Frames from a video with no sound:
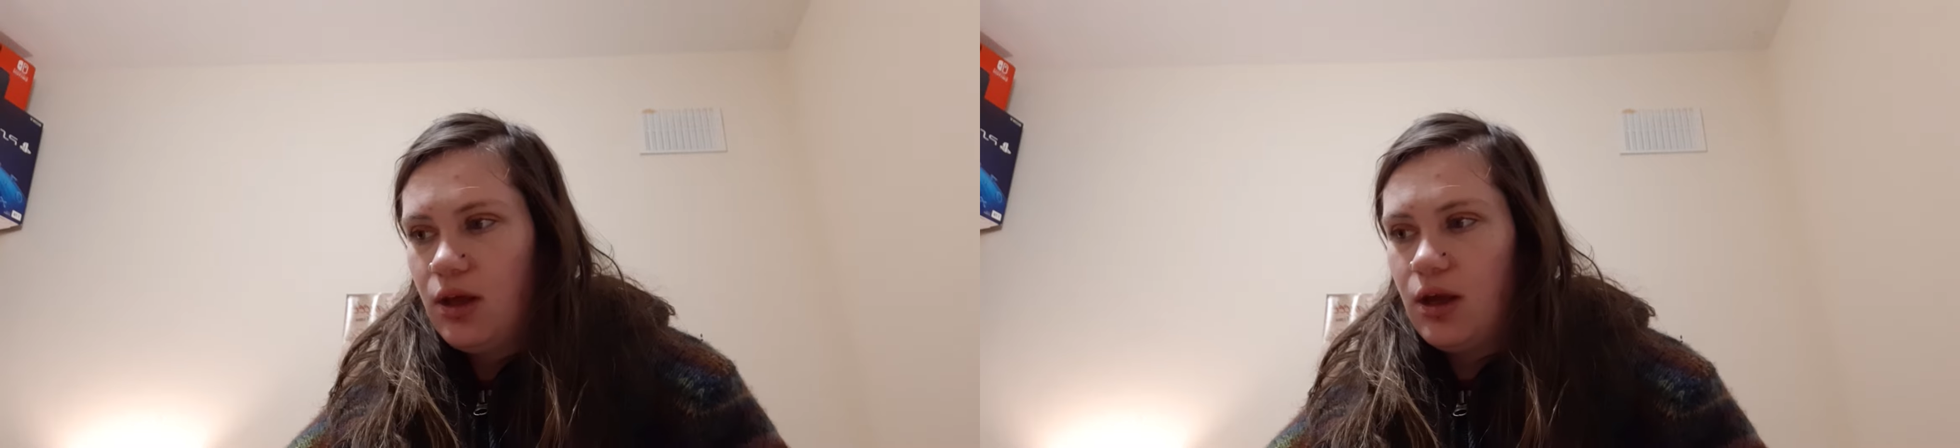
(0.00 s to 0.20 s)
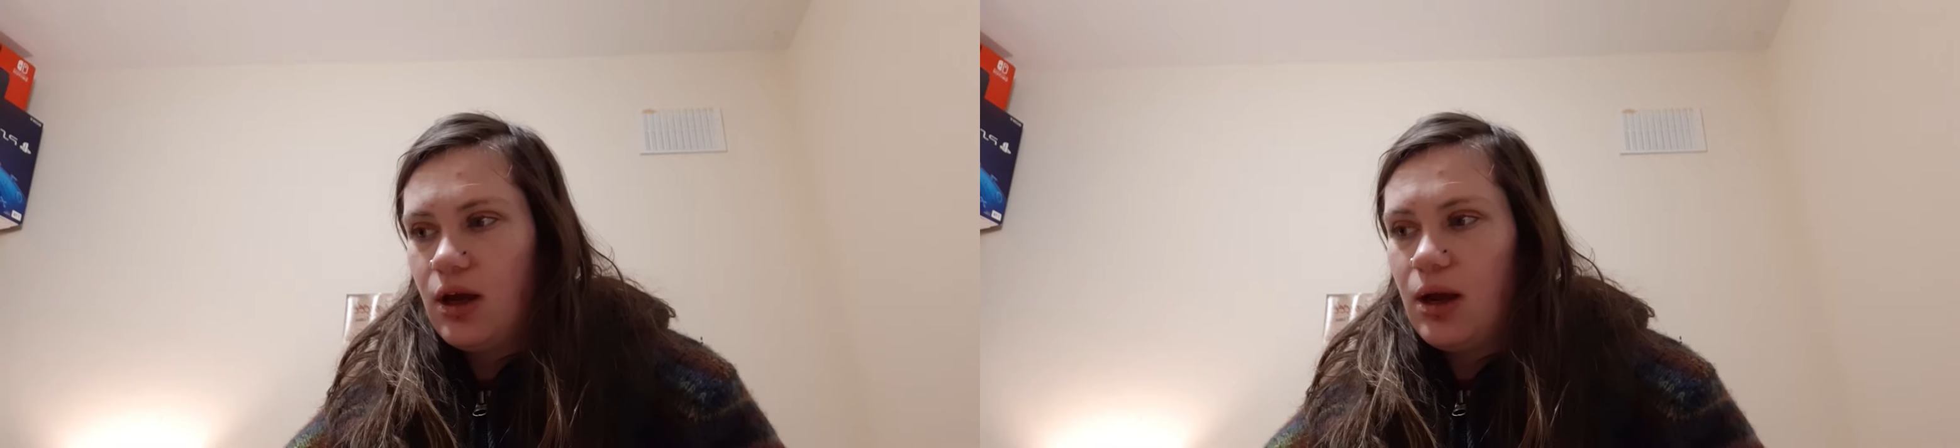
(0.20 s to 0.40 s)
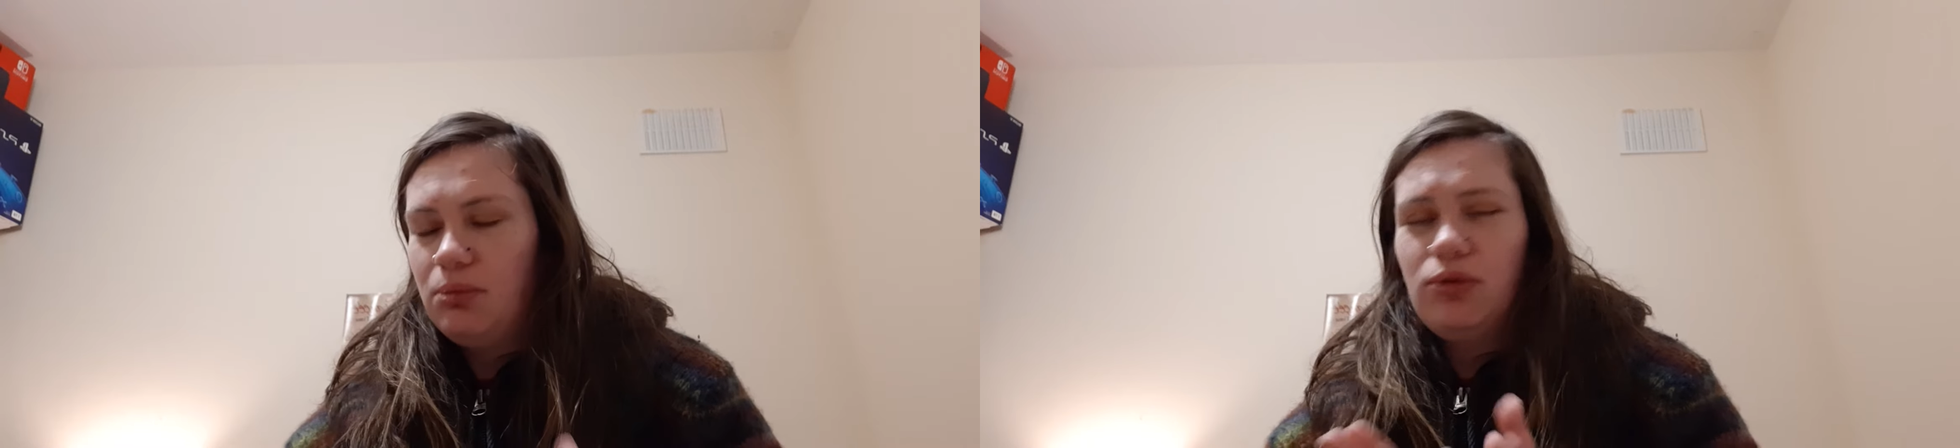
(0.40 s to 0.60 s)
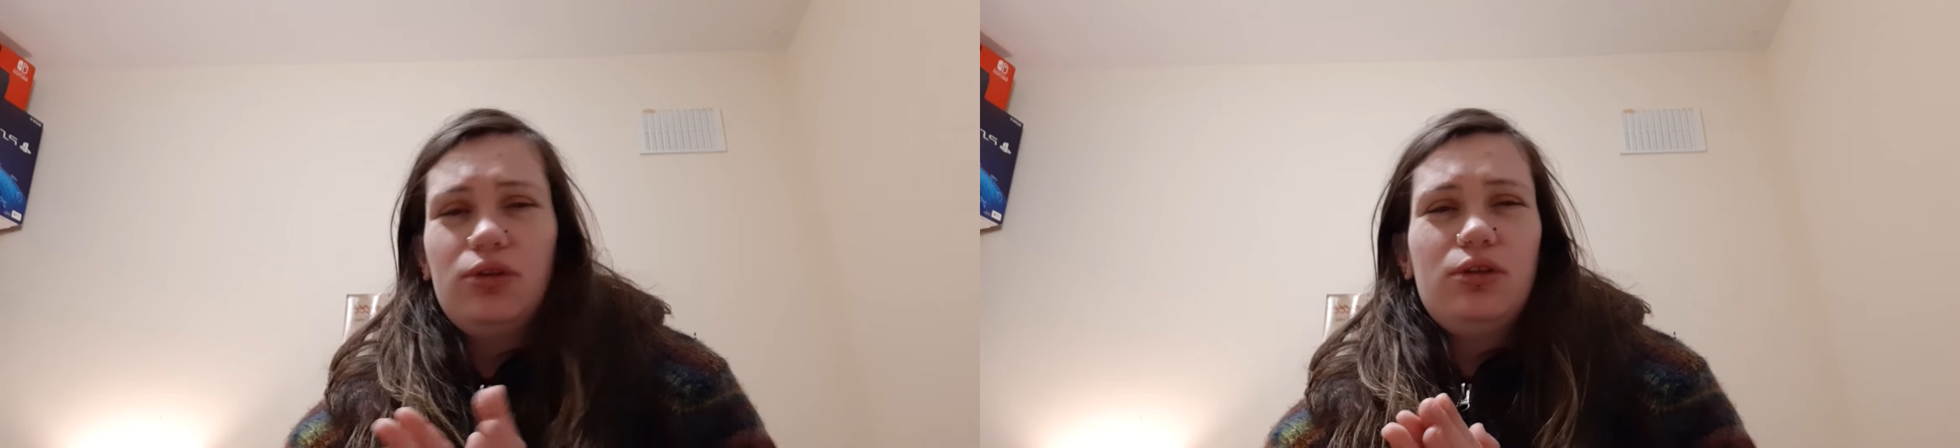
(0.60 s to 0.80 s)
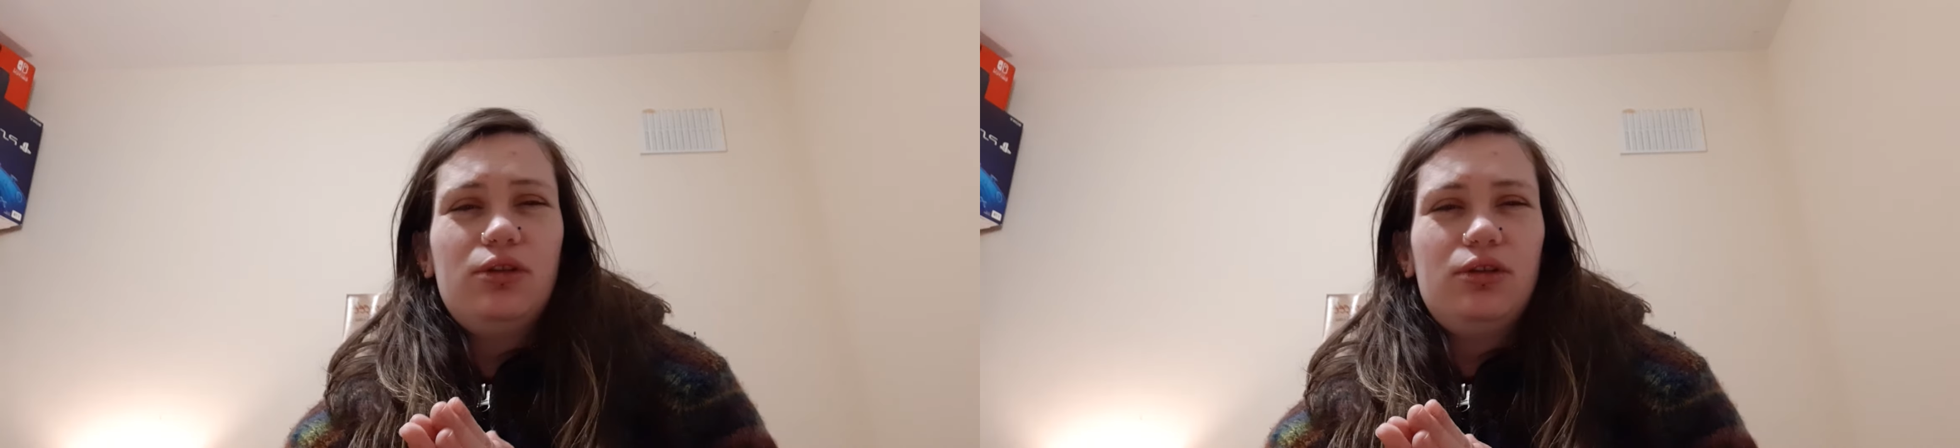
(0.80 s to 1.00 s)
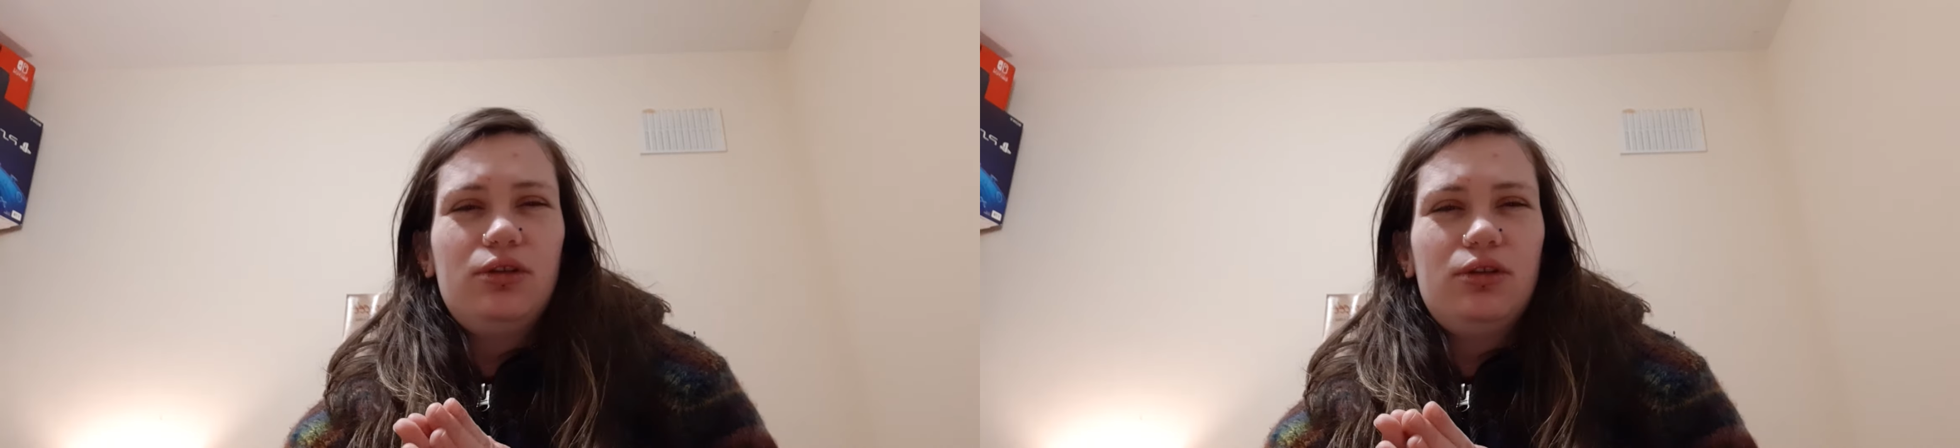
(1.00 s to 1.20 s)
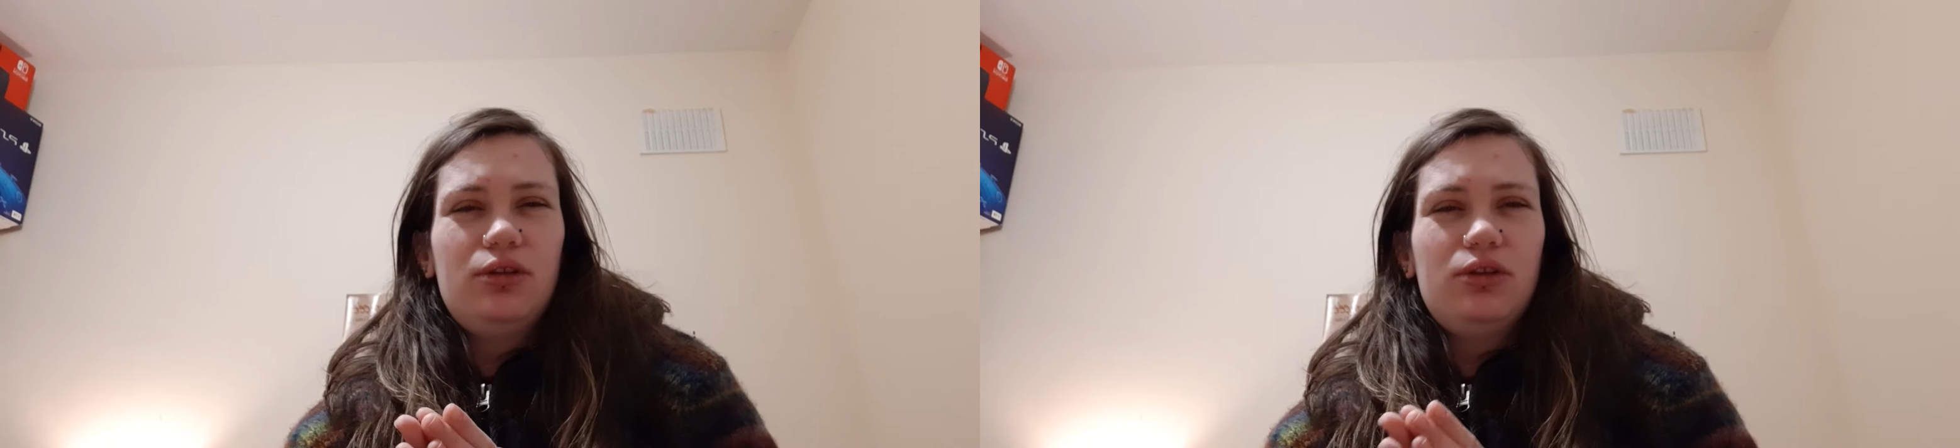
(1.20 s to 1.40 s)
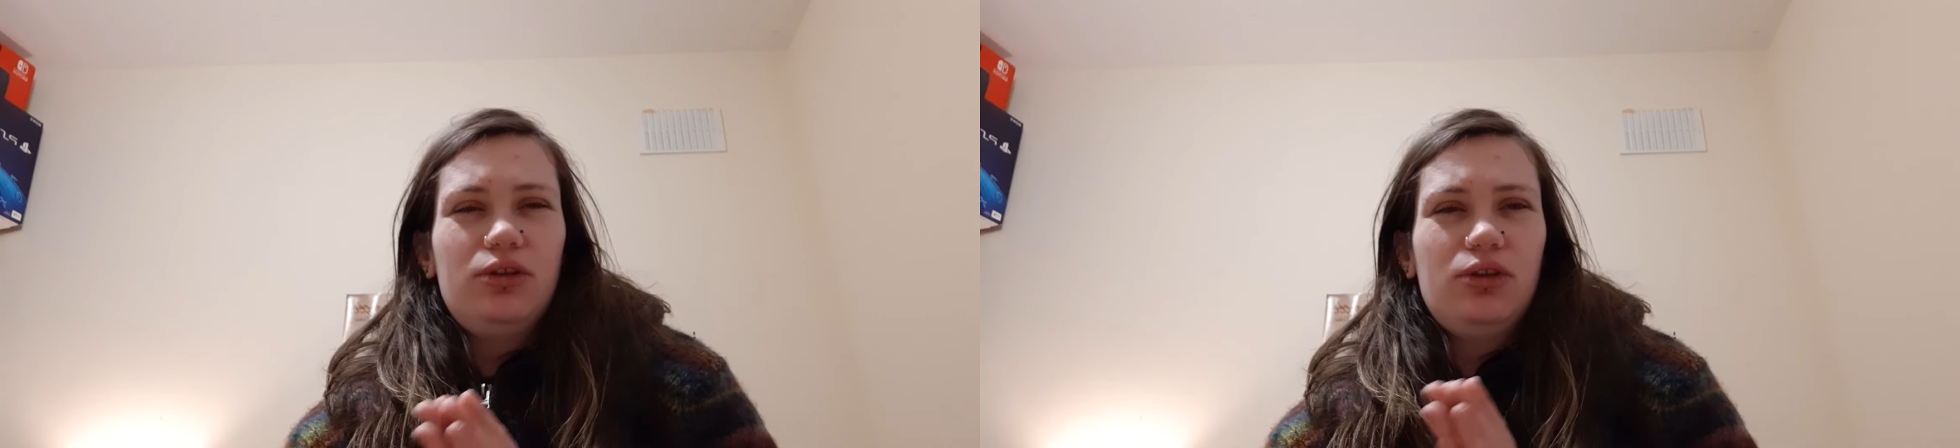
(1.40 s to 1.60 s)
yeah, I'm
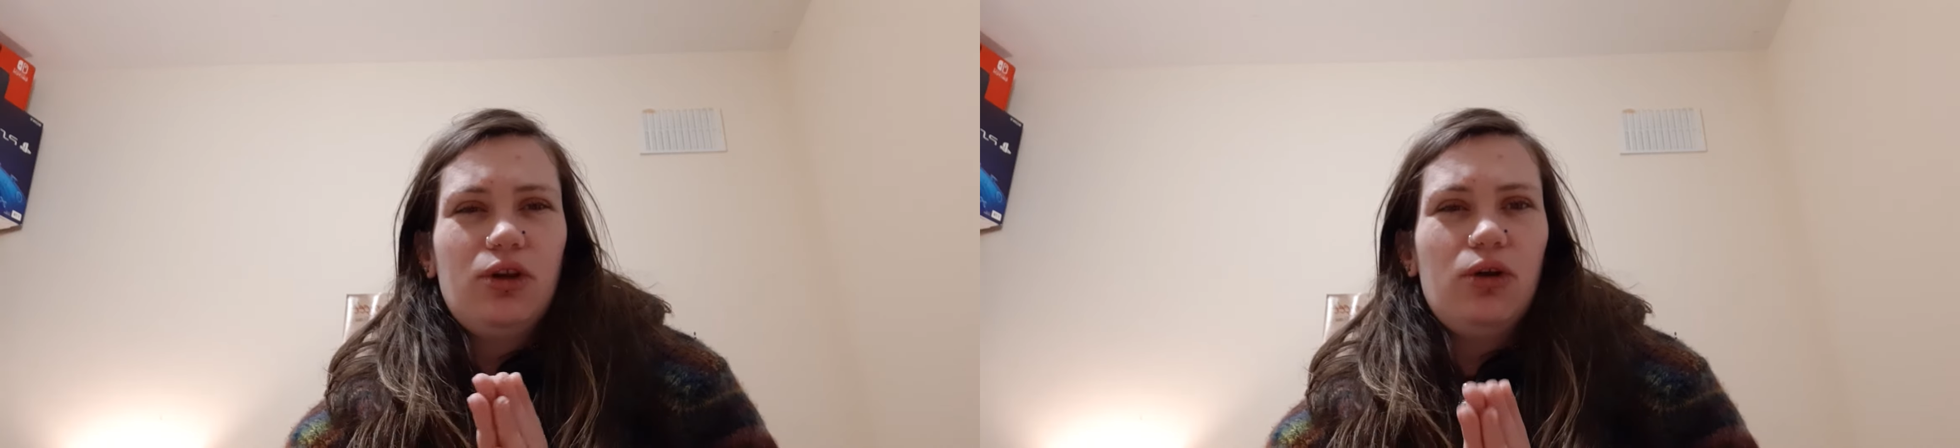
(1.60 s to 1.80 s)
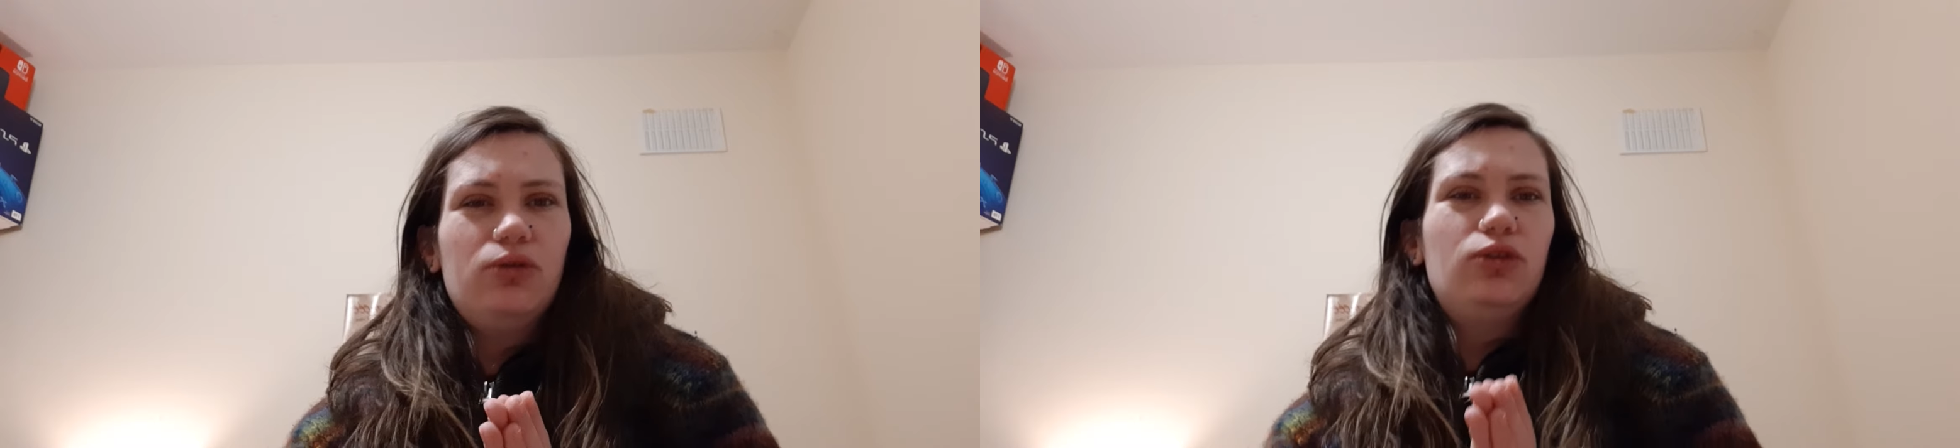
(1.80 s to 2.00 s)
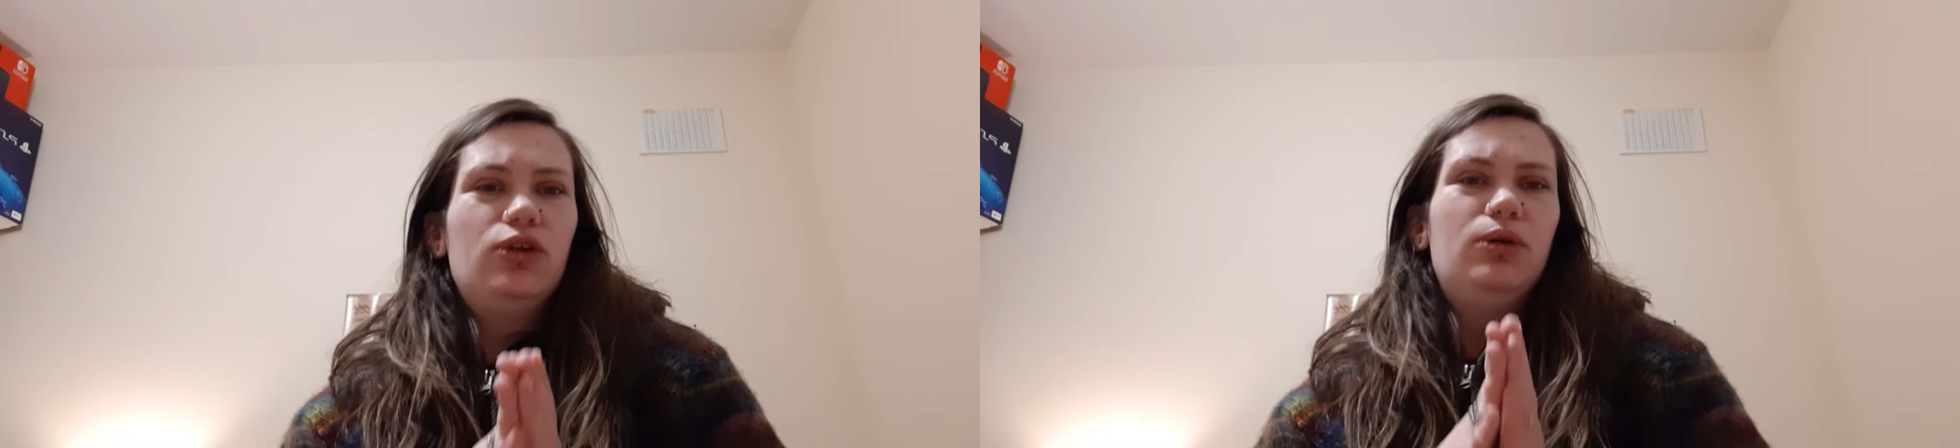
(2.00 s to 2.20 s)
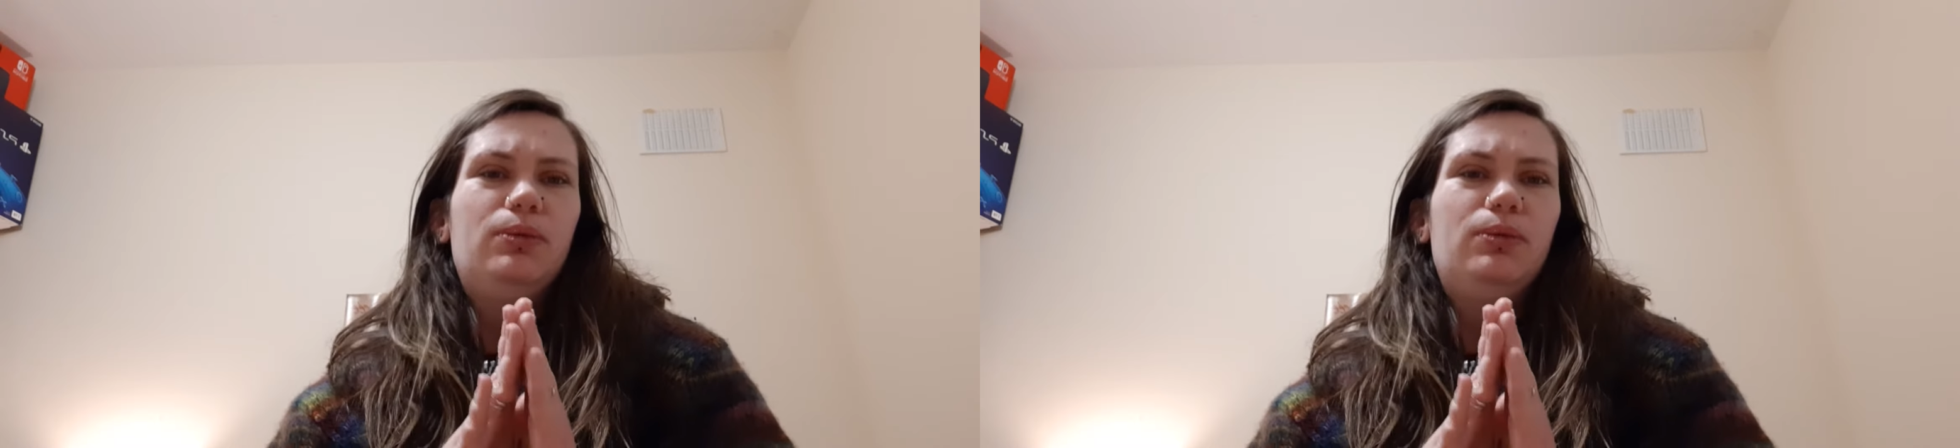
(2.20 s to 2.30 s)
going to